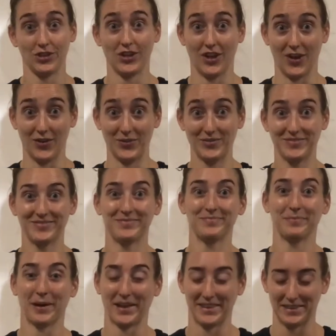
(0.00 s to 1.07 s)
know
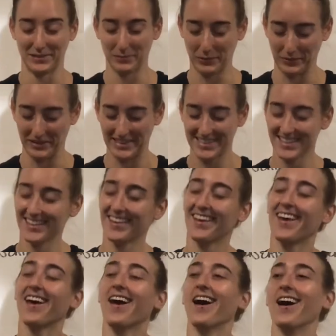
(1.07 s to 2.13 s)
by this point.
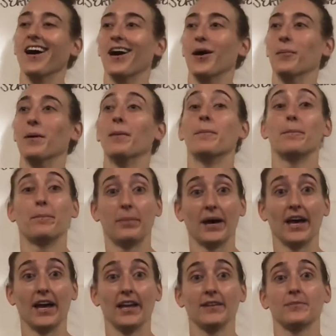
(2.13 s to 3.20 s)

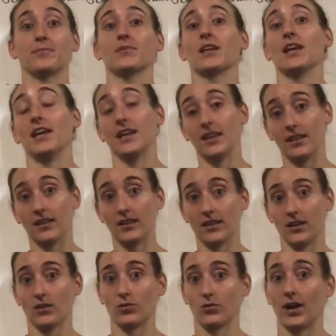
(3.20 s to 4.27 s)
But in the
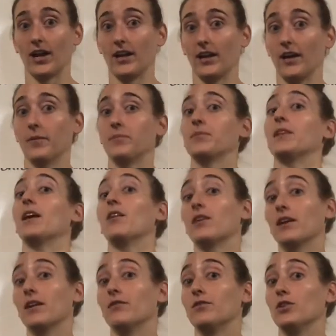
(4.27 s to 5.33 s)
little write-up, they'll
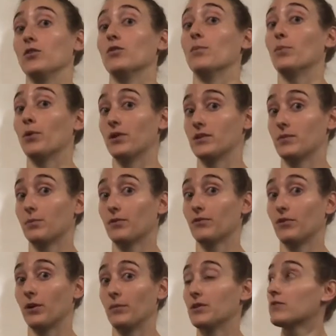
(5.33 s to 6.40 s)
give you the points of
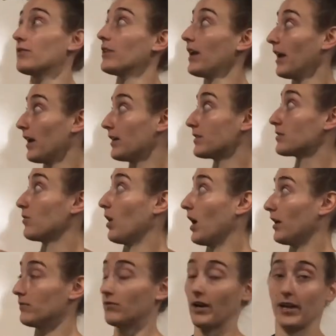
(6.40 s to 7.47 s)
performance for the air squat,
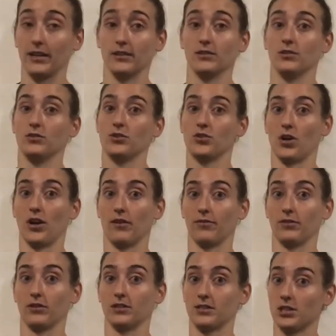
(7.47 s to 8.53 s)
right? You start at
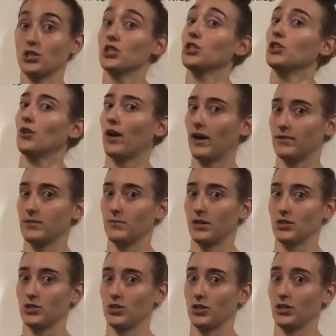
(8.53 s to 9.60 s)
full extension, you have to make
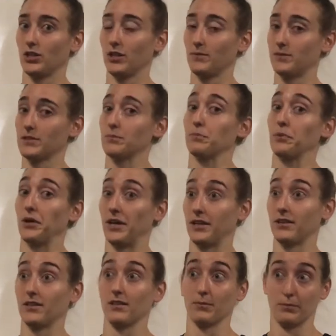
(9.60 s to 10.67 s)
sure your hips break
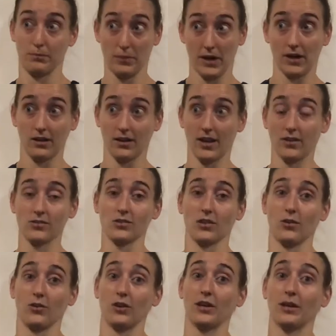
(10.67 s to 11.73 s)
parallel, so
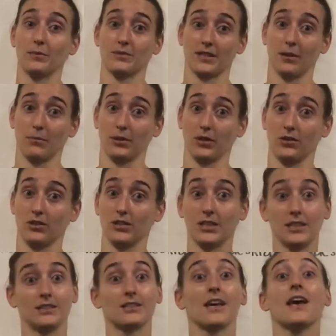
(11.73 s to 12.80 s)
your hips get below your
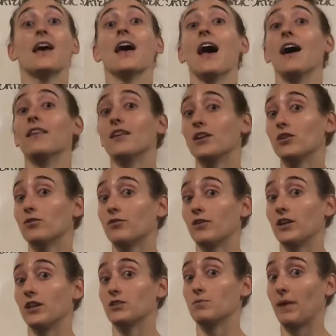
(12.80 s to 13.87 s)
knees, and then you
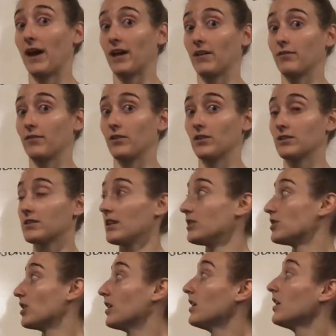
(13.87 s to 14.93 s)
finish back at full extension.